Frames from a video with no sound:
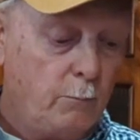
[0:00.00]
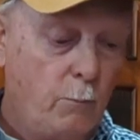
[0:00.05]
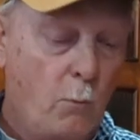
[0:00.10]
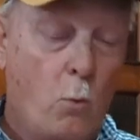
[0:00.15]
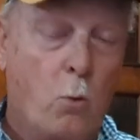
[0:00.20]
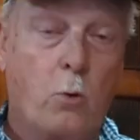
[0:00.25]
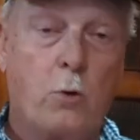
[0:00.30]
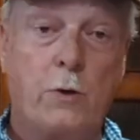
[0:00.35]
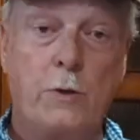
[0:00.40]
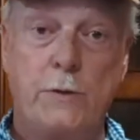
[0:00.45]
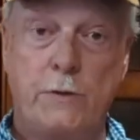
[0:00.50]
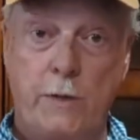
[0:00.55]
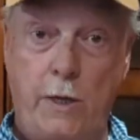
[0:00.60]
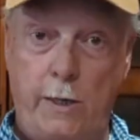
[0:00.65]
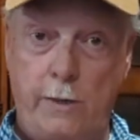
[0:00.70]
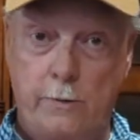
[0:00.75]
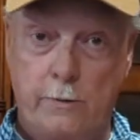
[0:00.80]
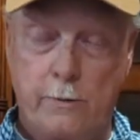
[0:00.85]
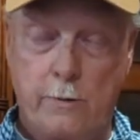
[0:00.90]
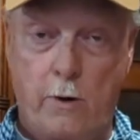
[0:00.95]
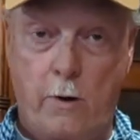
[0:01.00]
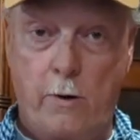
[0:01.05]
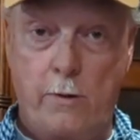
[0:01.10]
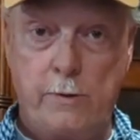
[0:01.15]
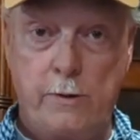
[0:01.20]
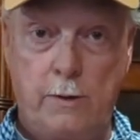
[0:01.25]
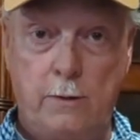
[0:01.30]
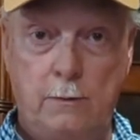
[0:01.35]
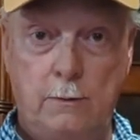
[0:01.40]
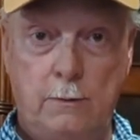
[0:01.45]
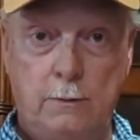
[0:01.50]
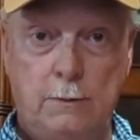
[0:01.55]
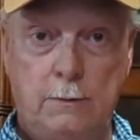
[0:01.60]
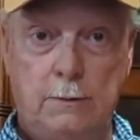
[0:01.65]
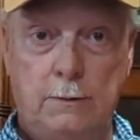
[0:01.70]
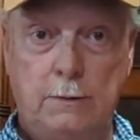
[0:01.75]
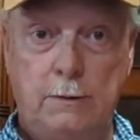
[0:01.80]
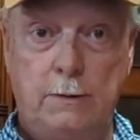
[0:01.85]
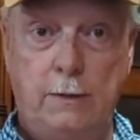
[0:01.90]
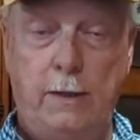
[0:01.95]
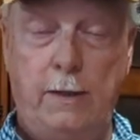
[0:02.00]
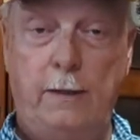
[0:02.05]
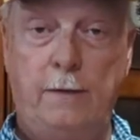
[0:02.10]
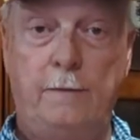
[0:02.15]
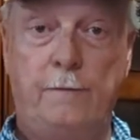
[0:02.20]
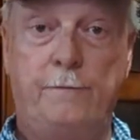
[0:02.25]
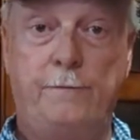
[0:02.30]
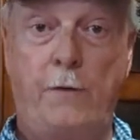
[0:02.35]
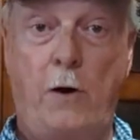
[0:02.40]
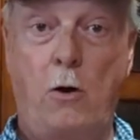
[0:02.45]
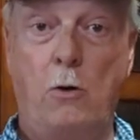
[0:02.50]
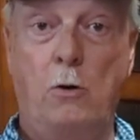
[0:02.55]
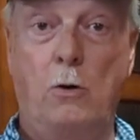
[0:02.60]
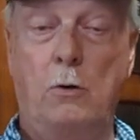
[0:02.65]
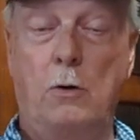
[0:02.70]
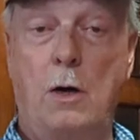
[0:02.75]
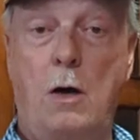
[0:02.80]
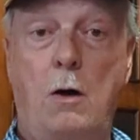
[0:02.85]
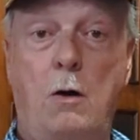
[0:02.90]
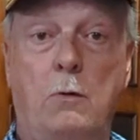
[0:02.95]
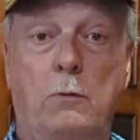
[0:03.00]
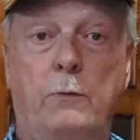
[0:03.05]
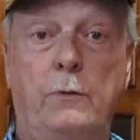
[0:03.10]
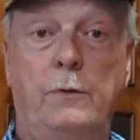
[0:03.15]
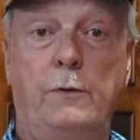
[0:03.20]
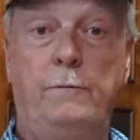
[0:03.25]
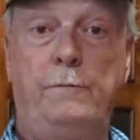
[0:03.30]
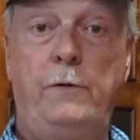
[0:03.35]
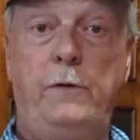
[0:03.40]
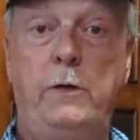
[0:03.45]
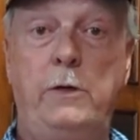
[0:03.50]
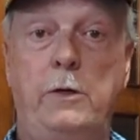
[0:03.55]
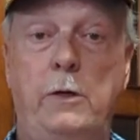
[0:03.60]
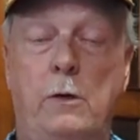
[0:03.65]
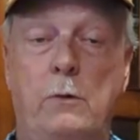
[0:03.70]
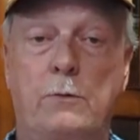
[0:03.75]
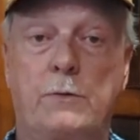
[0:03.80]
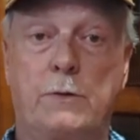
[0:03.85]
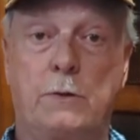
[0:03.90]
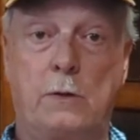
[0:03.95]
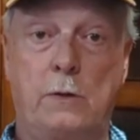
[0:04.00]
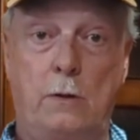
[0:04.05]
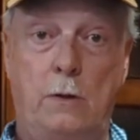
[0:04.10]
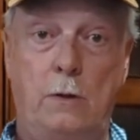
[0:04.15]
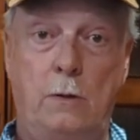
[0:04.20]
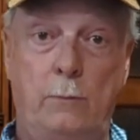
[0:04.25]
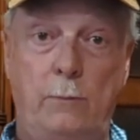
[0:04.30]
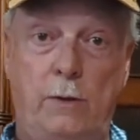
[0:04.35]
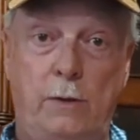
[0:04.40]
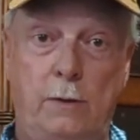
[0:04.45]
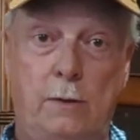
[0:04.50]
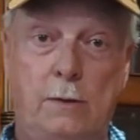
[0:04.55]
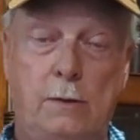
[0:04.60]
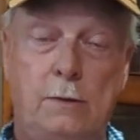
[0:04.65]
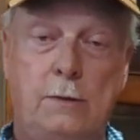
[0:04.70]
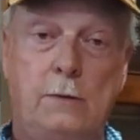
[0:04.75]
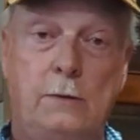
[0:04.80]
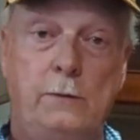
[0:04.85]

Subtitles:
more container gardening, and follow along in the videos to come, and